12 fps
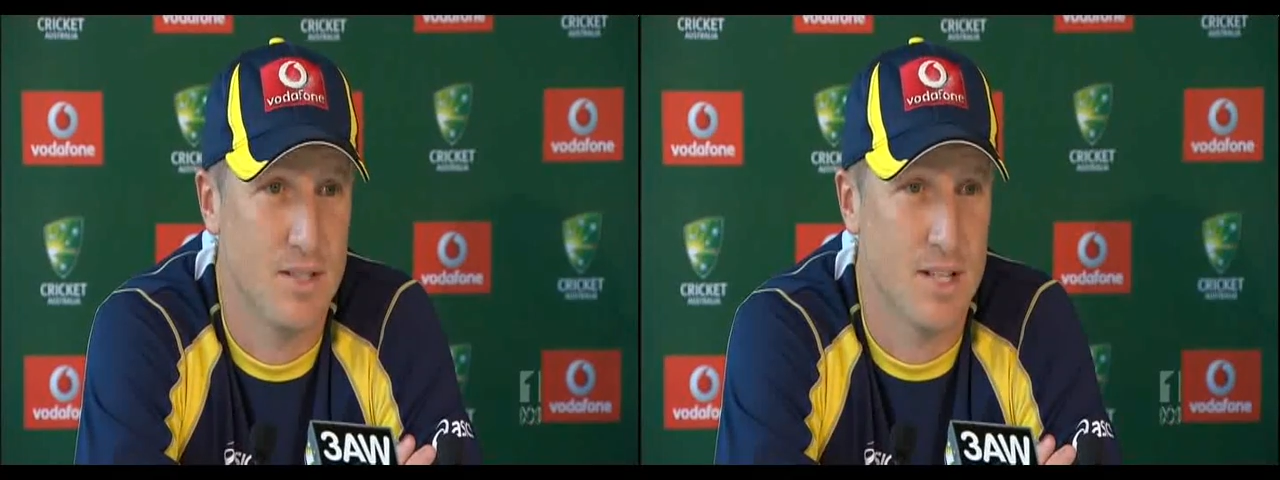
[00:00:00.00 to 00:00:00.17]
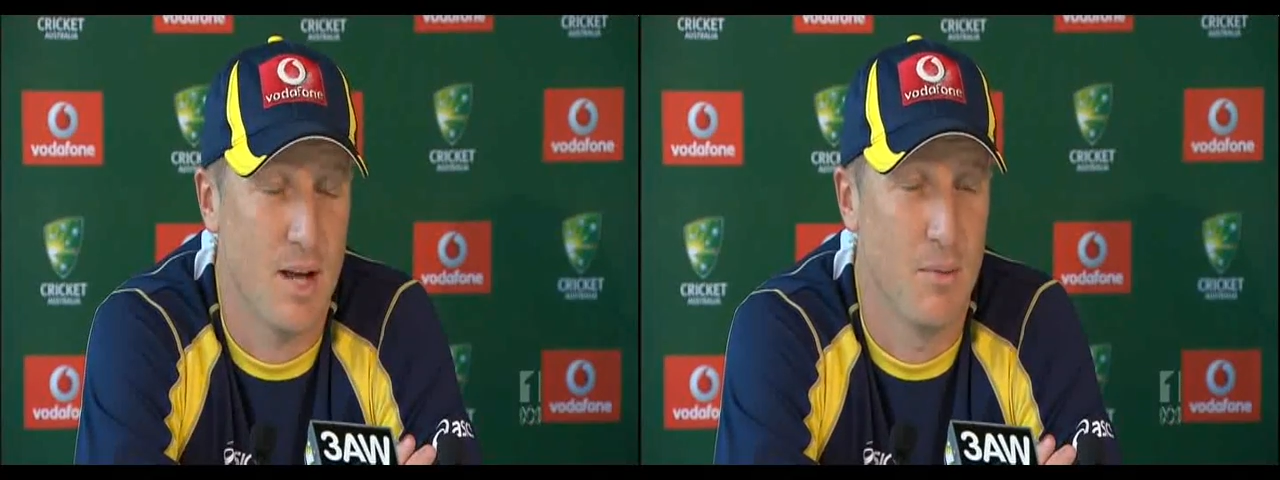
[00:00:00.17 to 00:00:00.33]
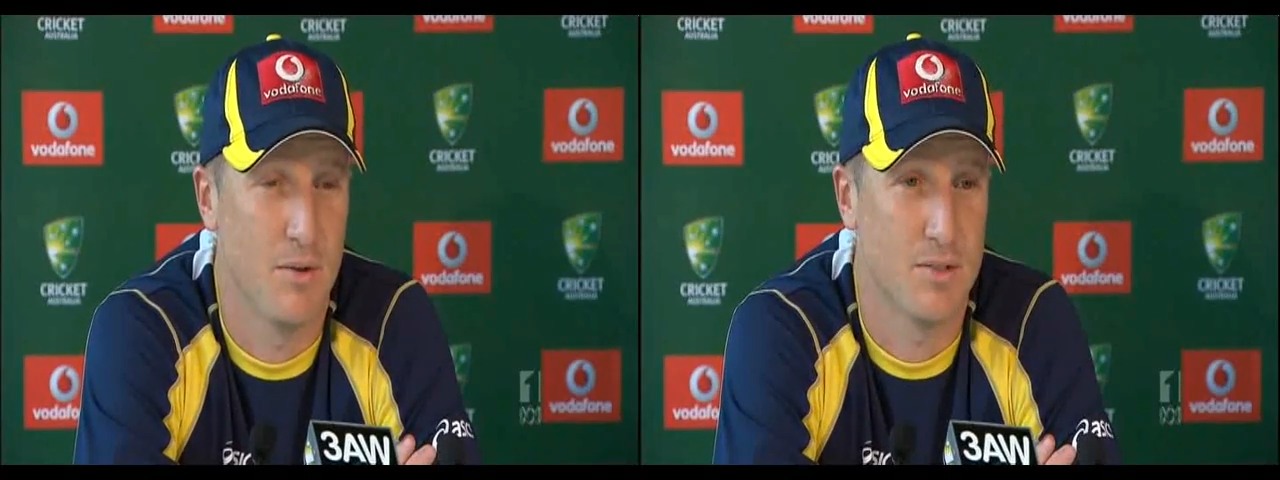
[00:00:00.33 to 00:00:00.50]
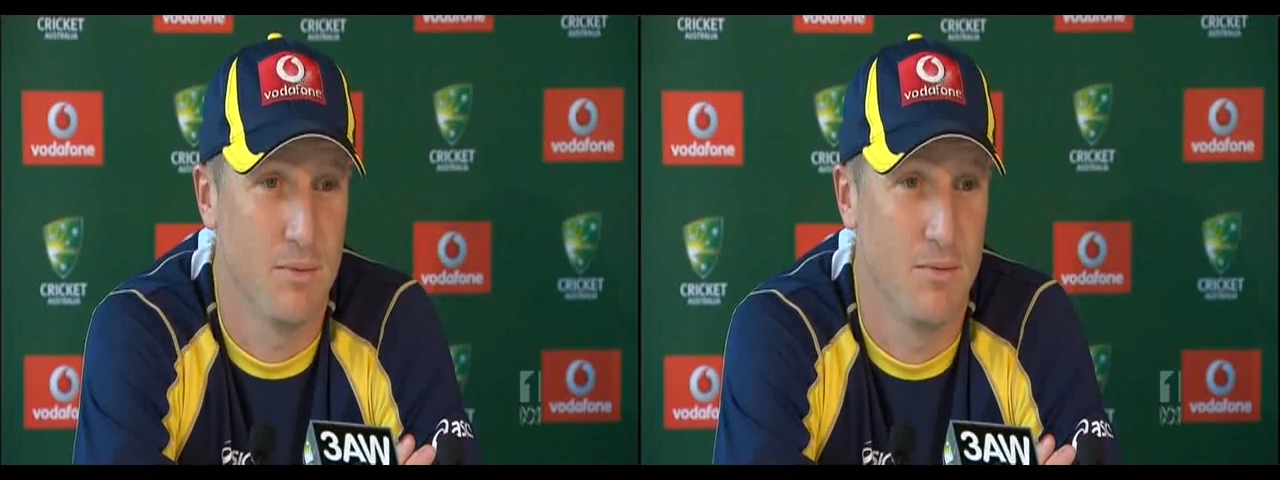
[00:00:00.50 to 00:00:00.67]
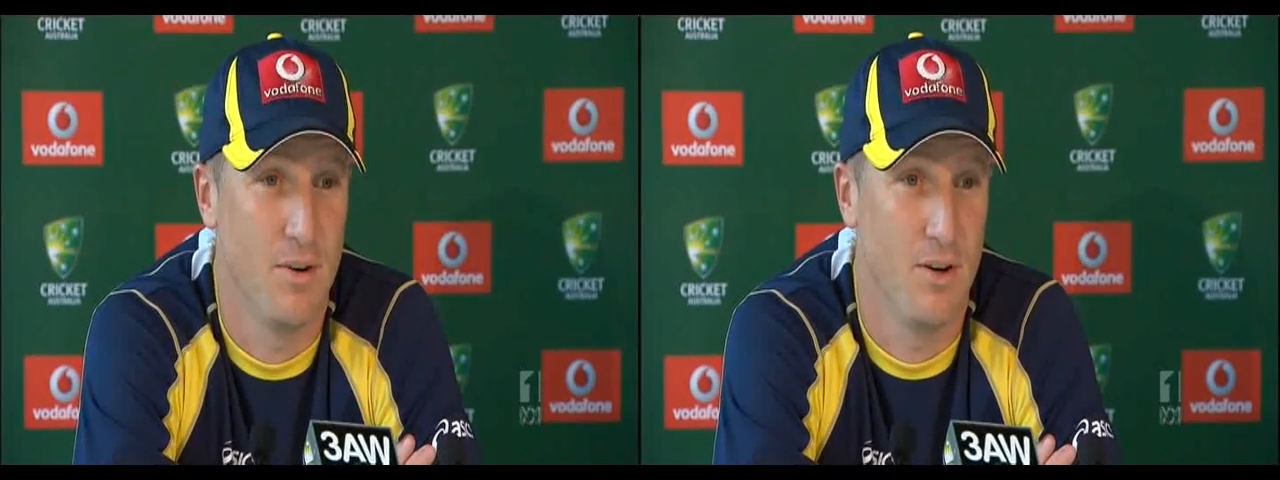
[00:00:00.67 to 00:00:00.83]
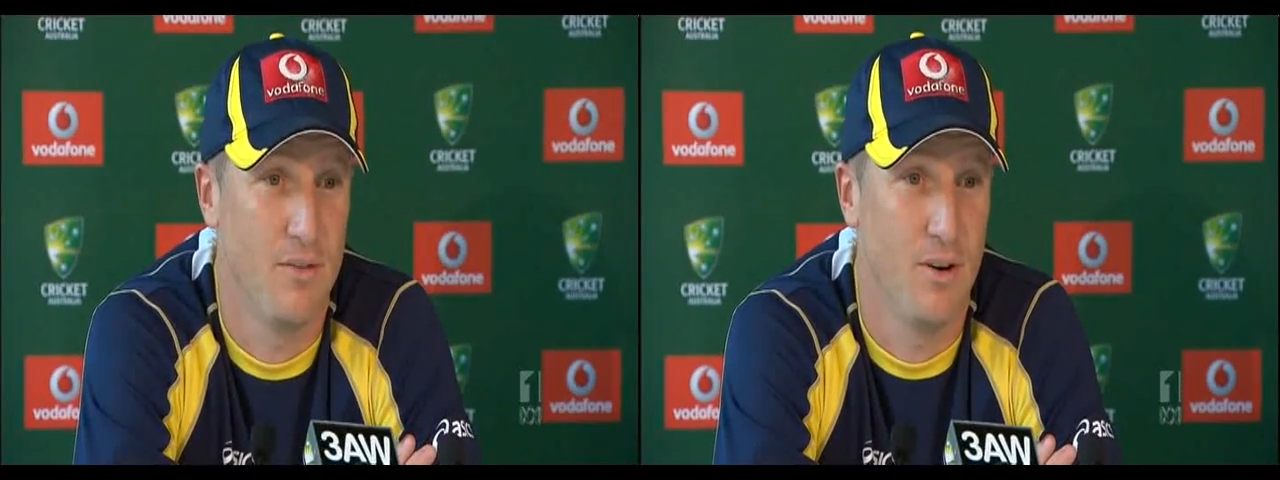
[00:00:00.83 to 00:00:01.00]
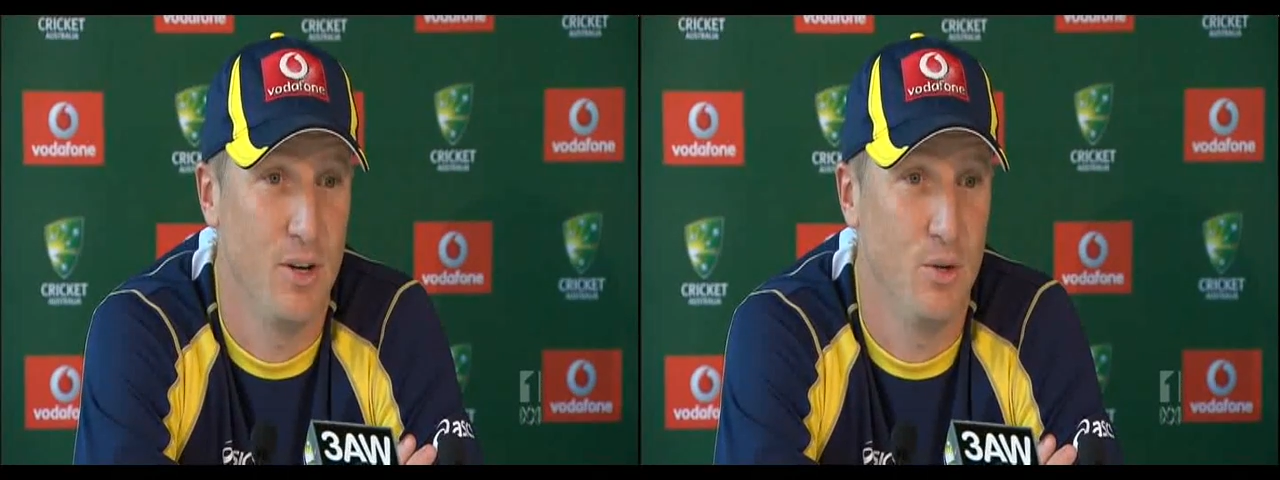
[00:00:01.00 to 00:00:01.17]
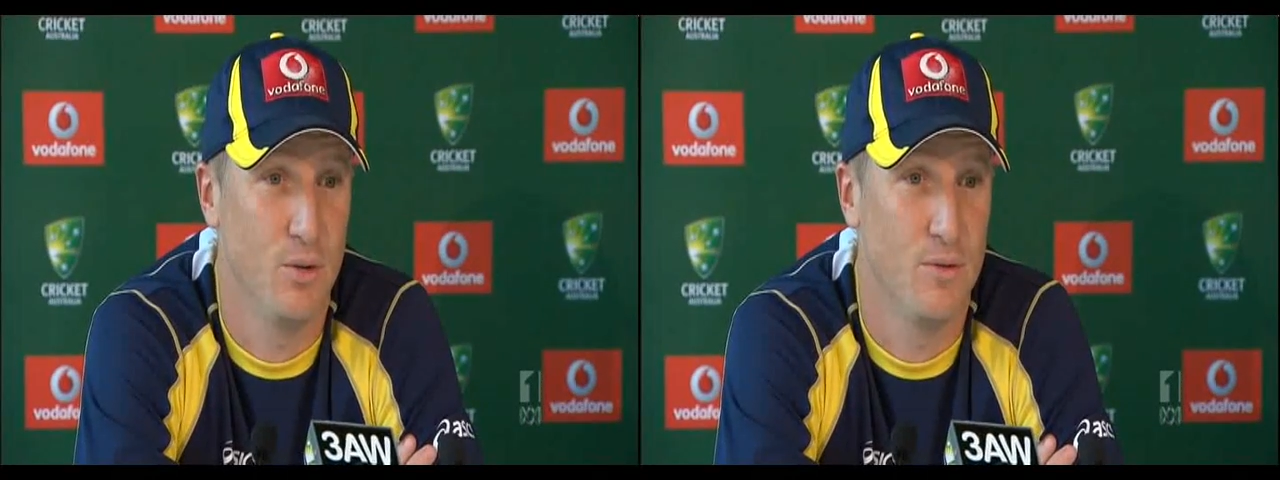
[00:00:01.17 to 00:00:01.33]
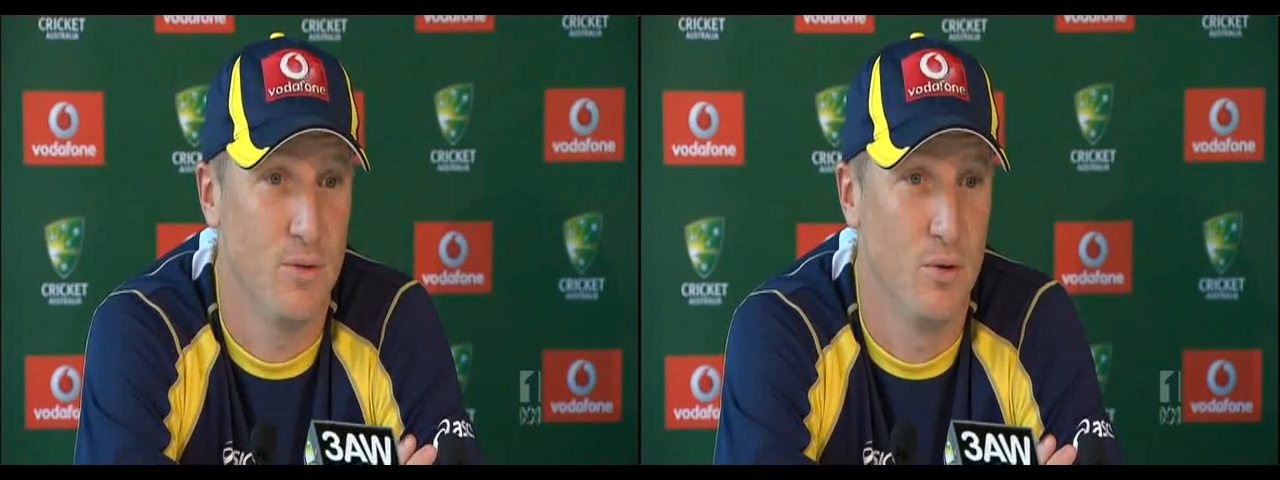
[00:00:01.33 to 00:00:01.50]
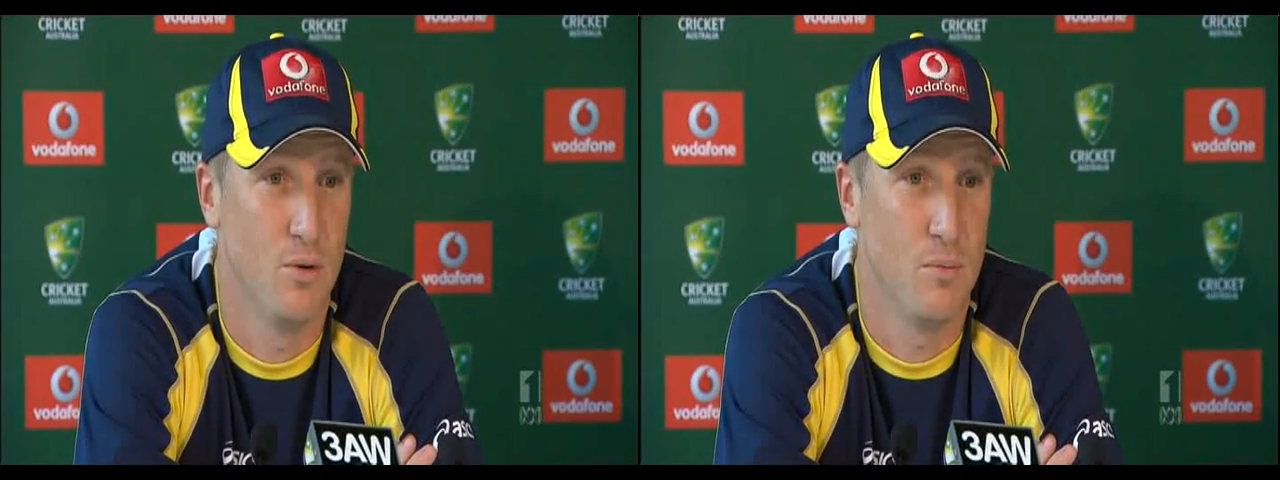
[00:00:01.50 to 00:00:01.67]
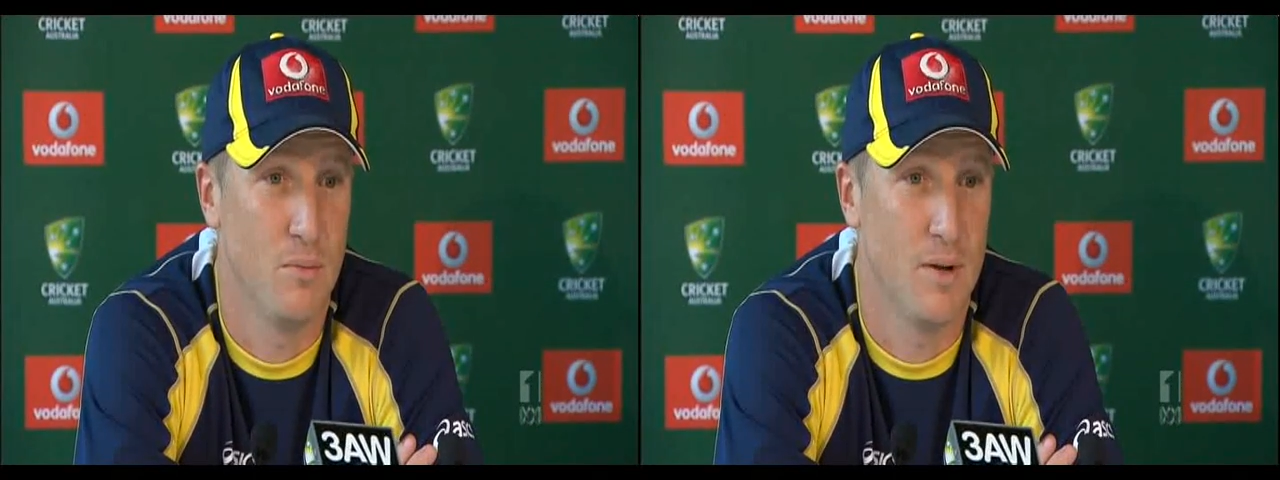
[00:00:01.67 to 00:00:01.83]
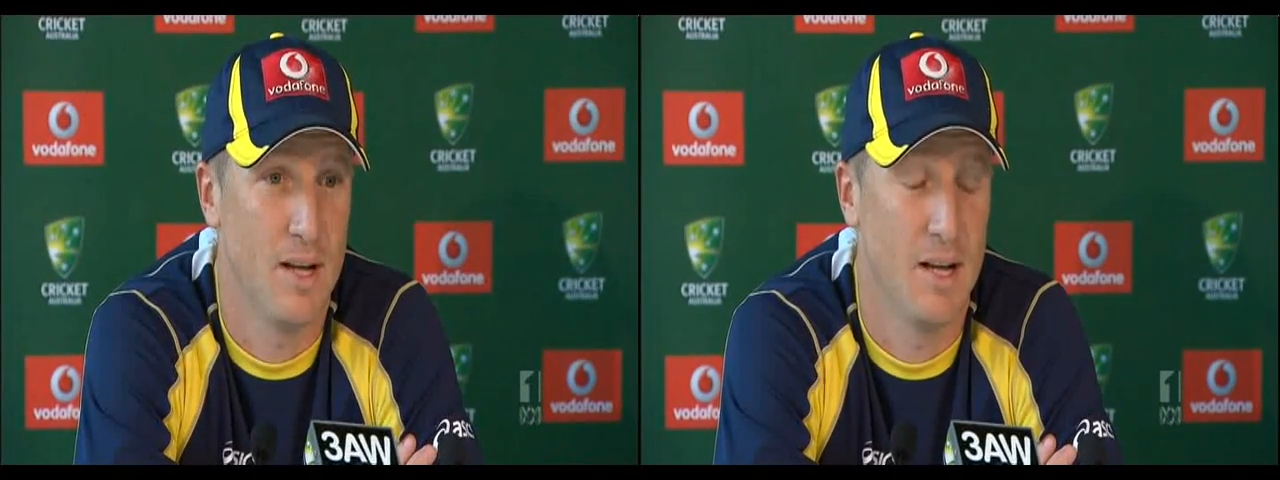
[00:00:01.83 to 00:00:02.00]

he's come off some very, very good form.